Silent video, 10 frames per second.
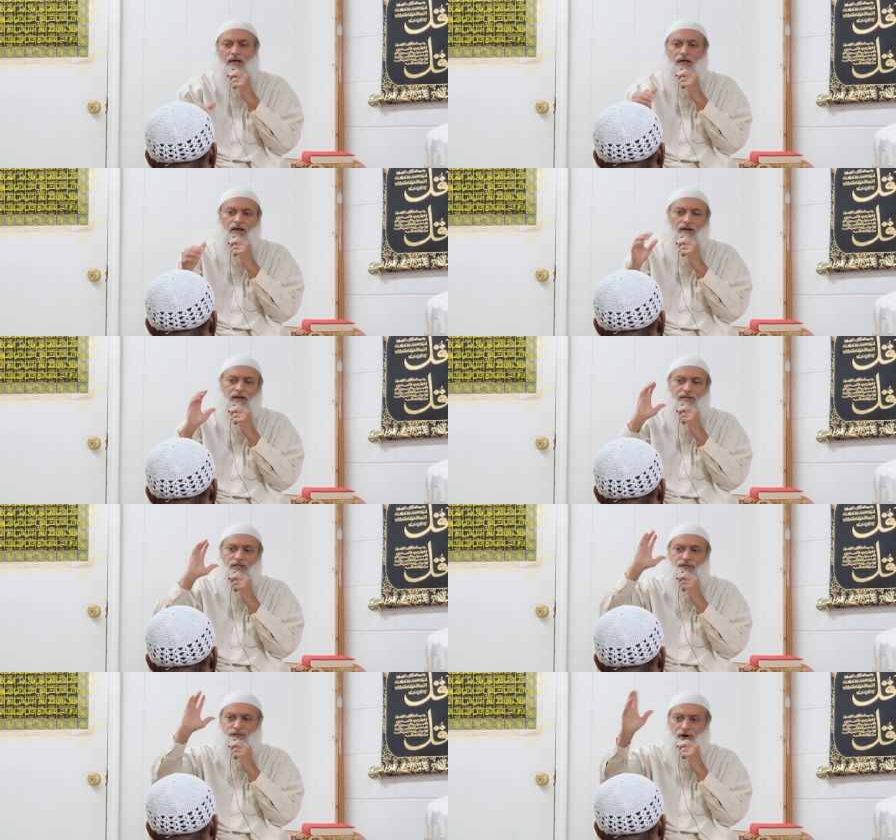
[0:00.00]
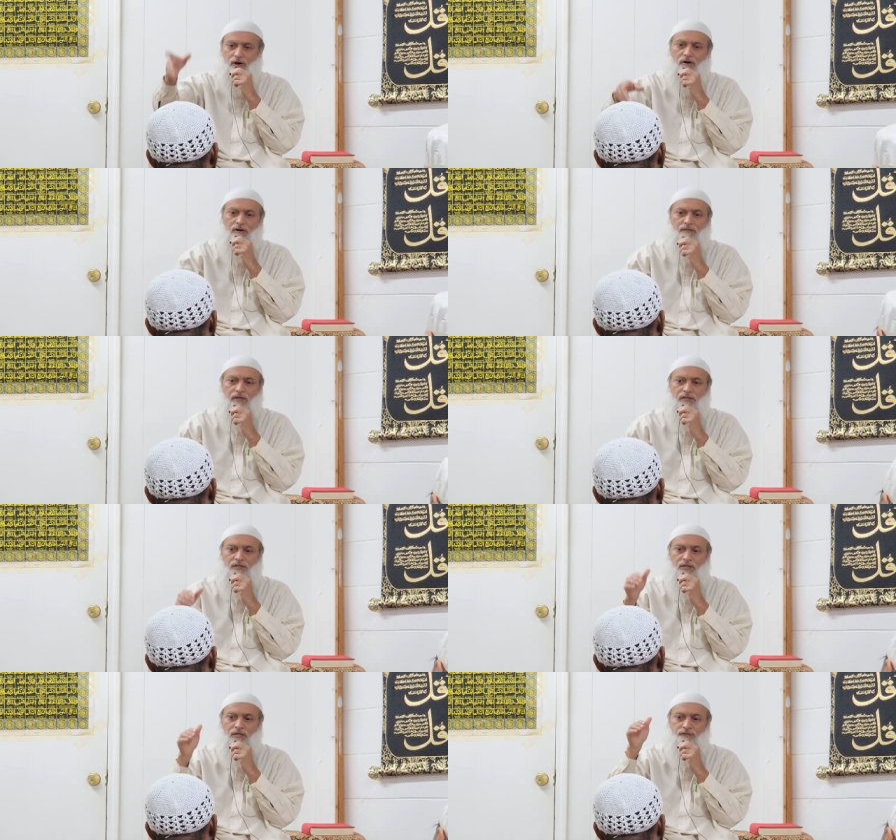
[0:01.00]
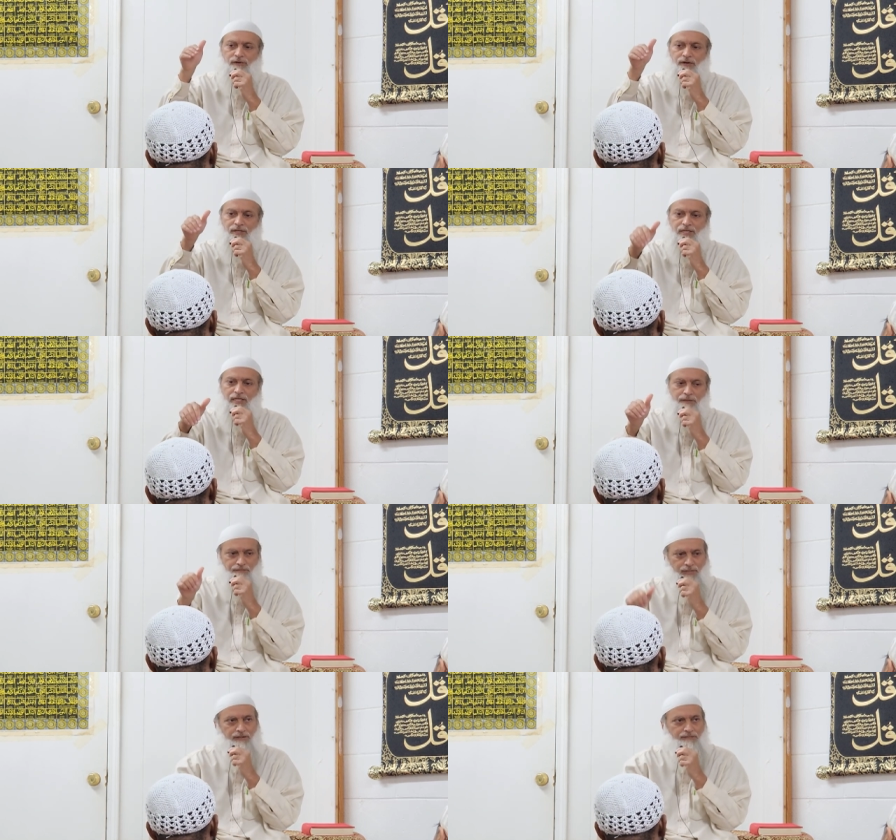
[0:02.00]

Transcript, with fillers: And not just far, but he sees very deep.